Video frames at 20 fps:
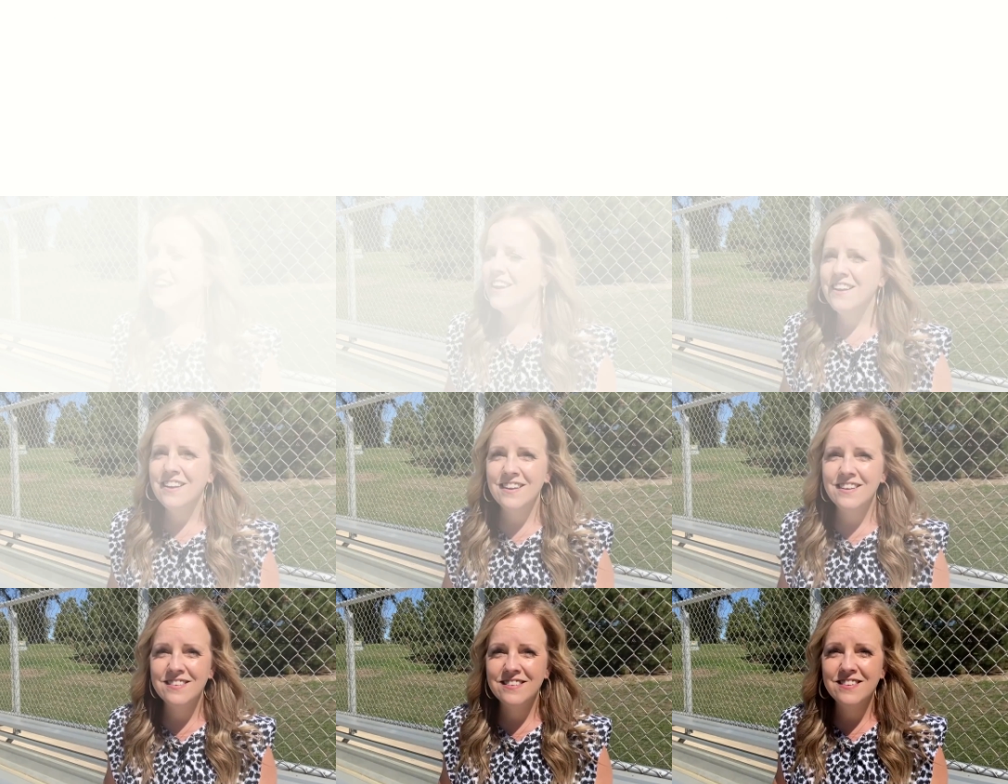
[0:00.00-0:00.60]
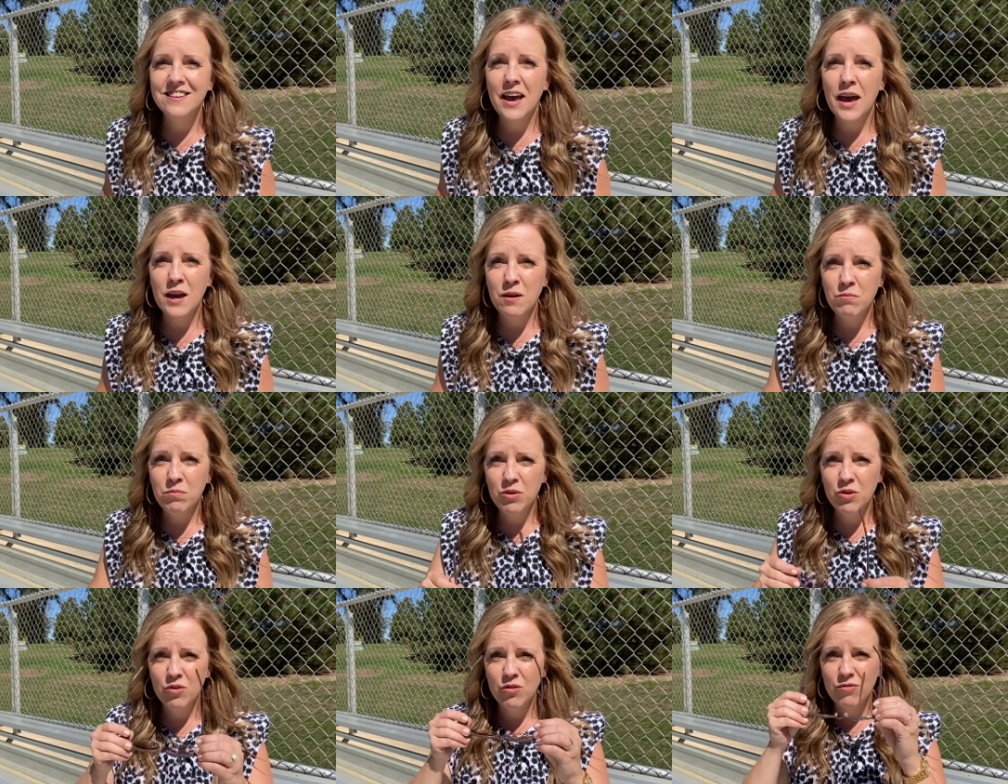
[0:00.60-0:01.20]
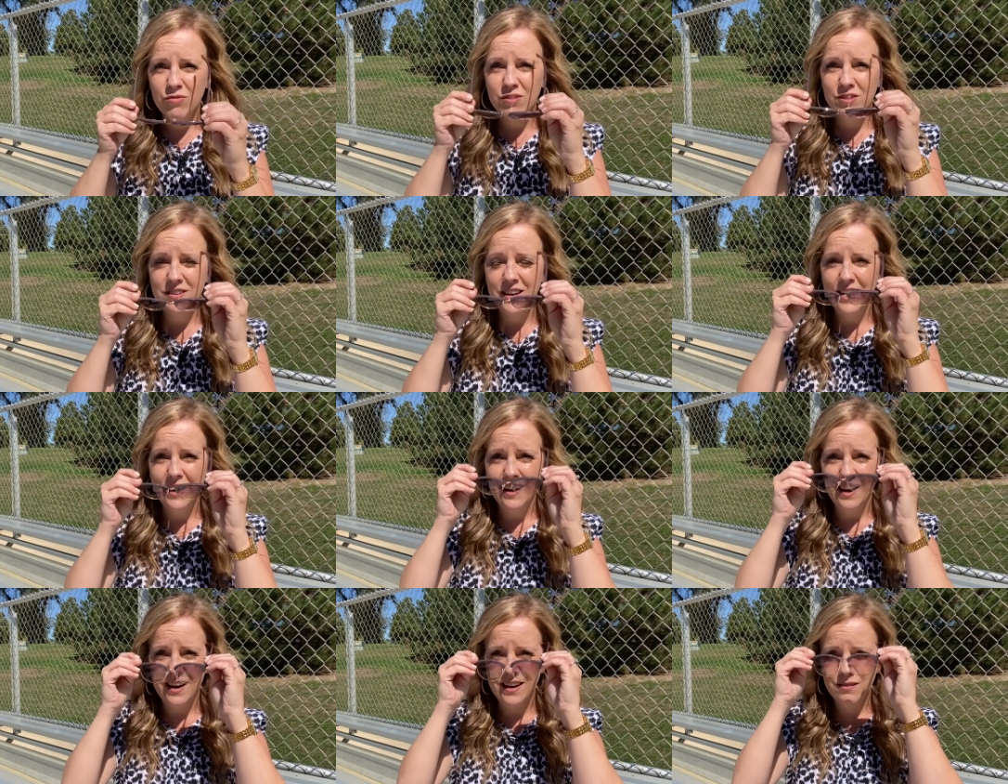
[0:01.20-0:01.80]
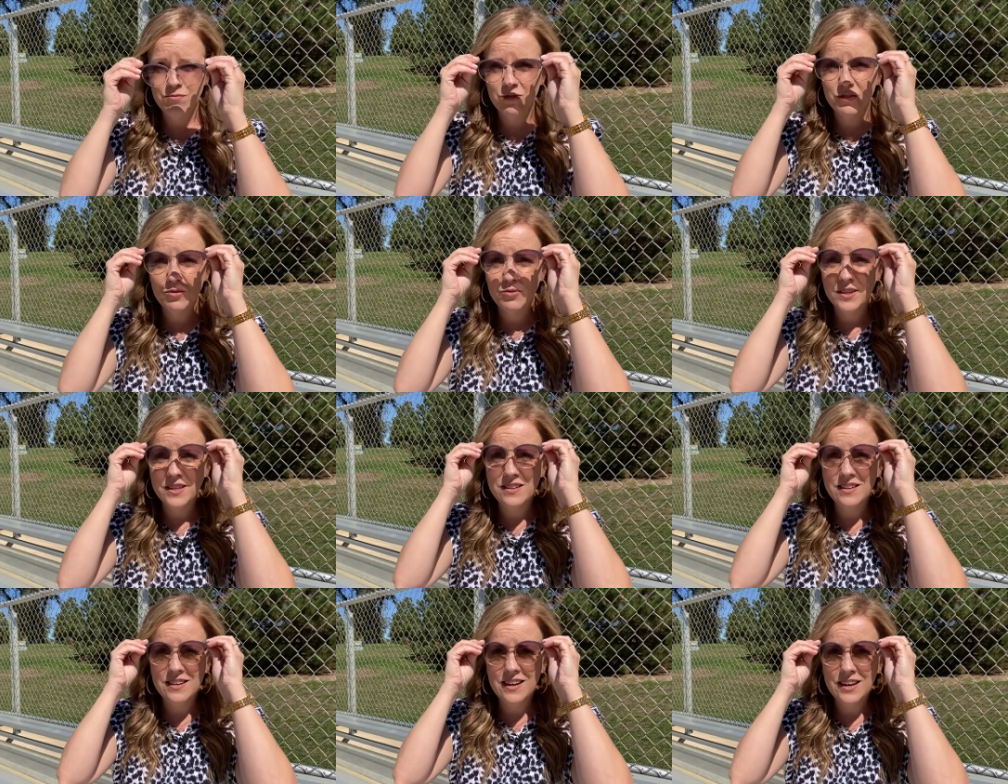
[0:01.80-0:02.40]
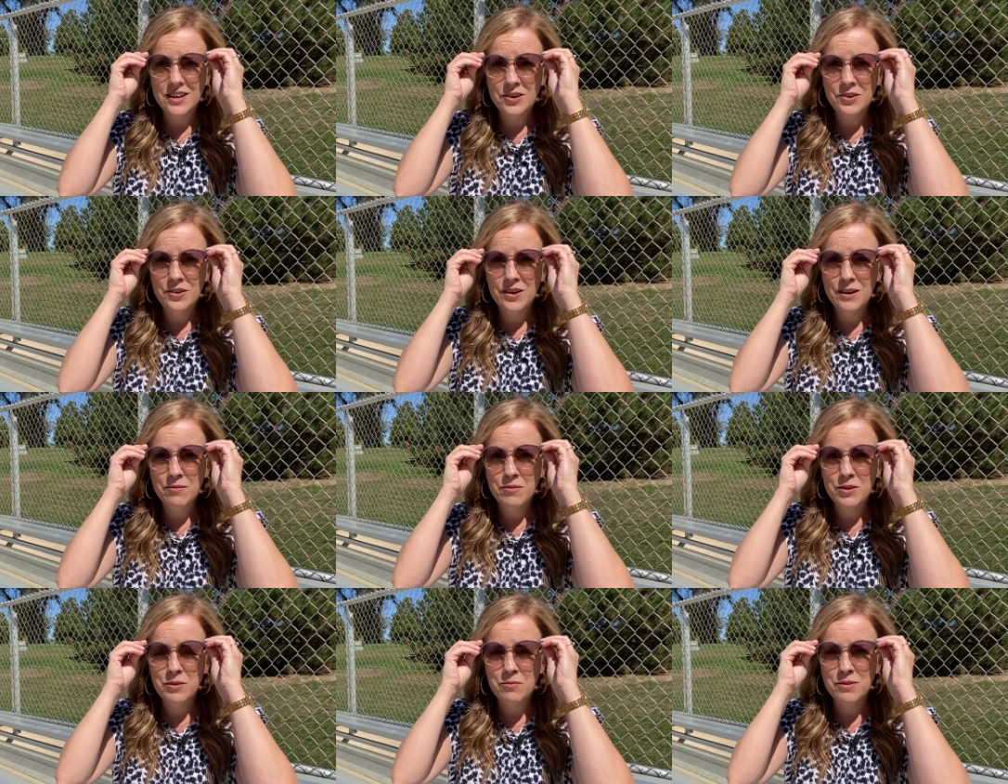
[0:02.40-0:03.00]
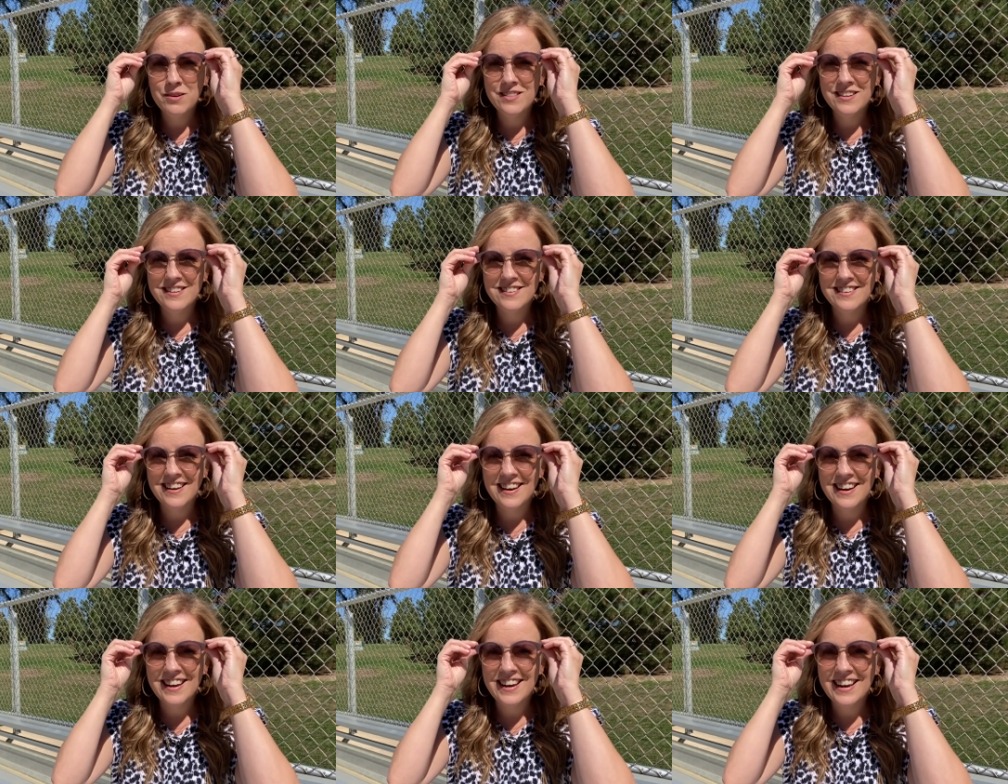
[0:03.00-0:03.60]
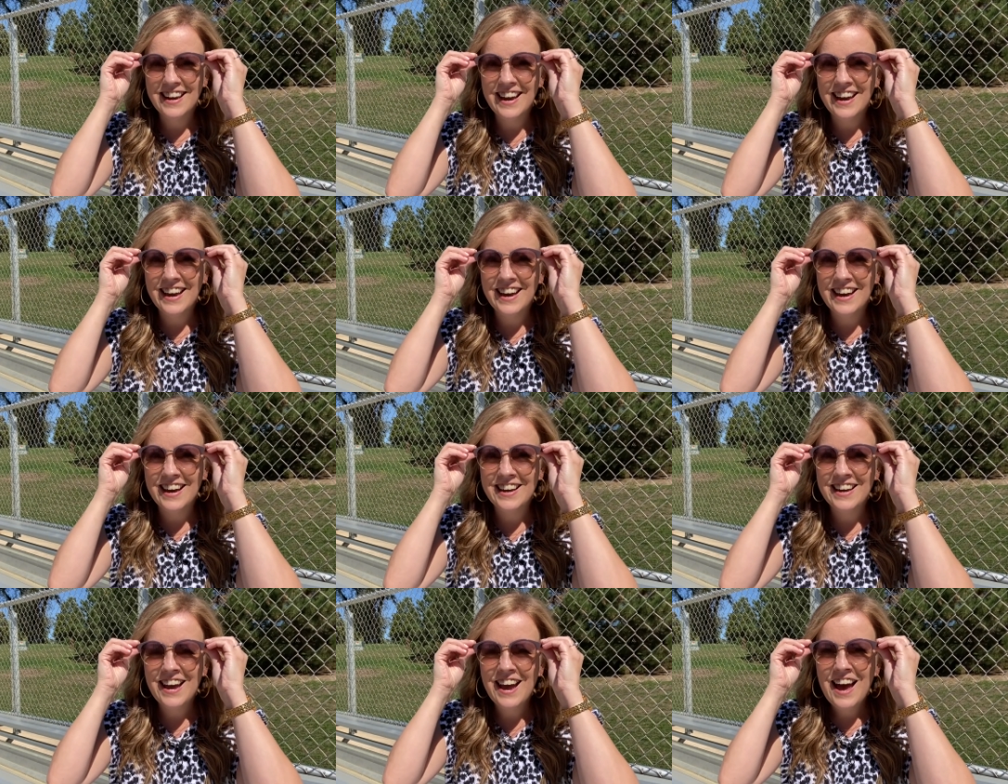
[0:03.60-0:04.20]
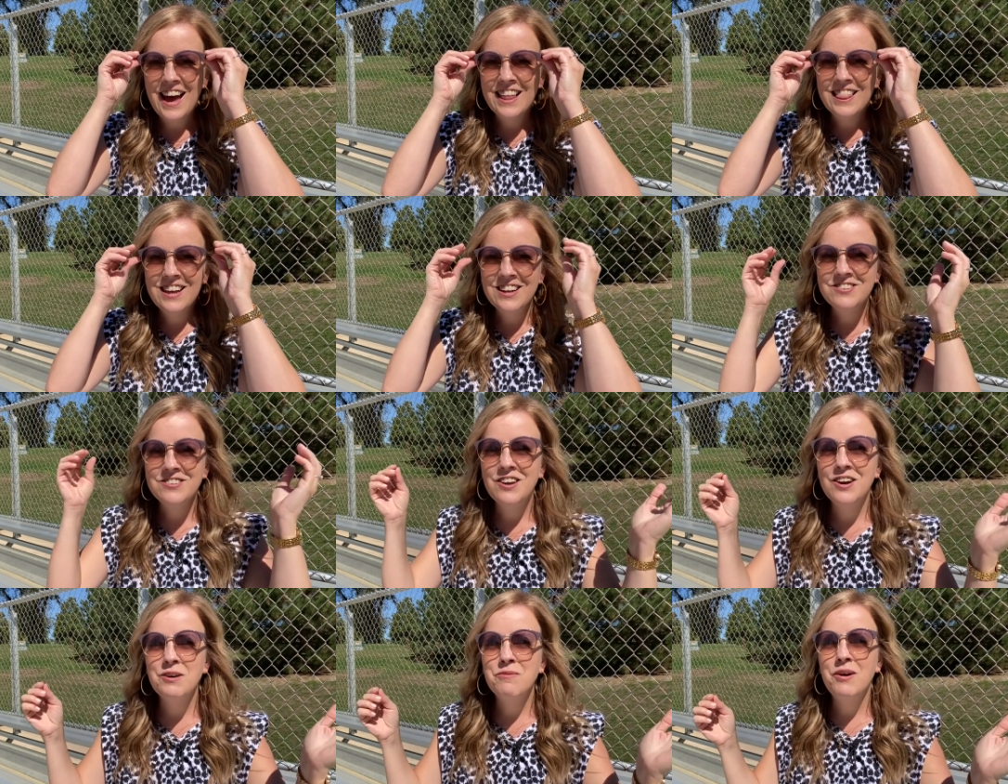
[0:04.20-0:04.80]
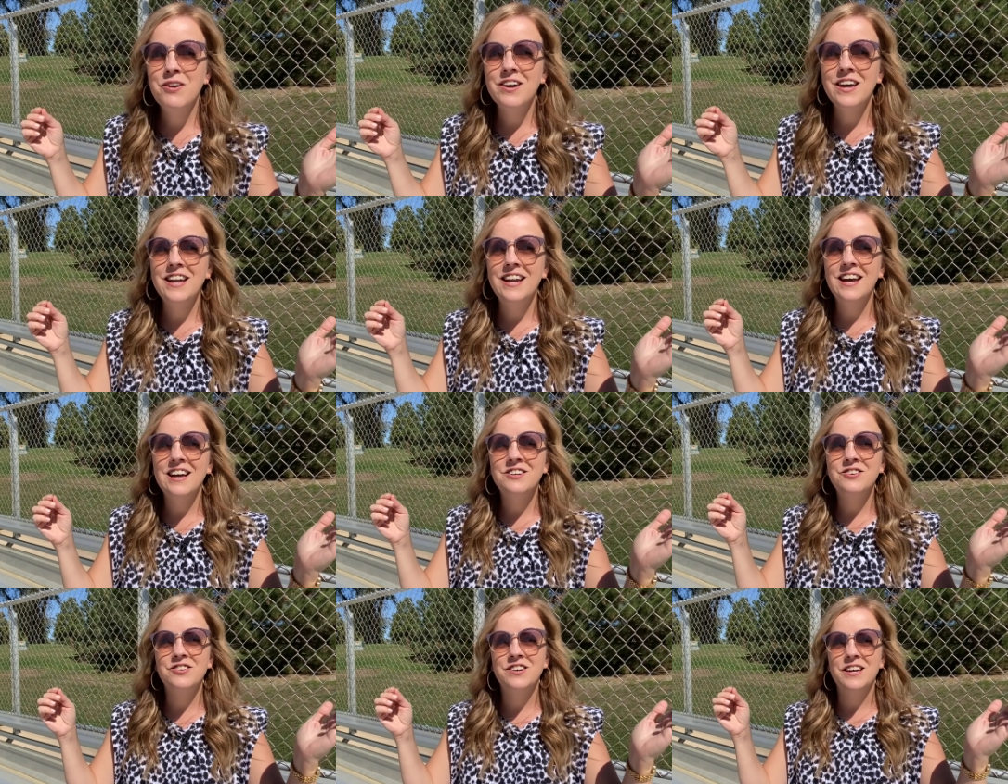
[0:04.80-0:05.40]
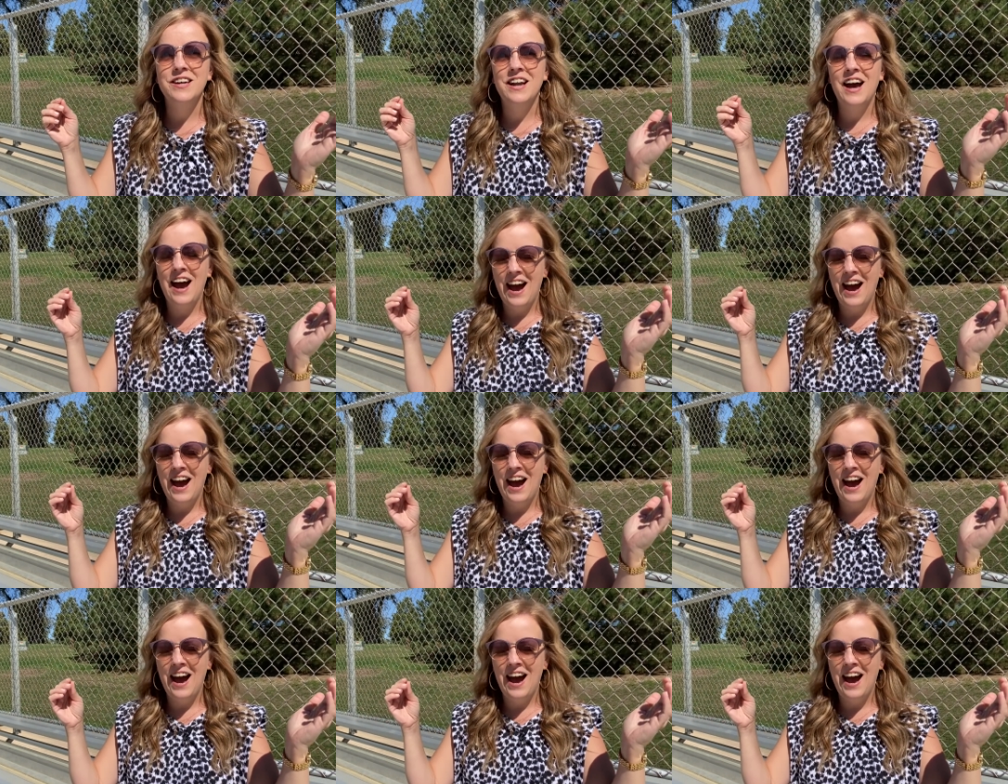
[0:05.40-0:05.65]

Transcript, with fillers: It is a beautiful day. I am squinting at you. I'm going to put these on and let's talk about connection.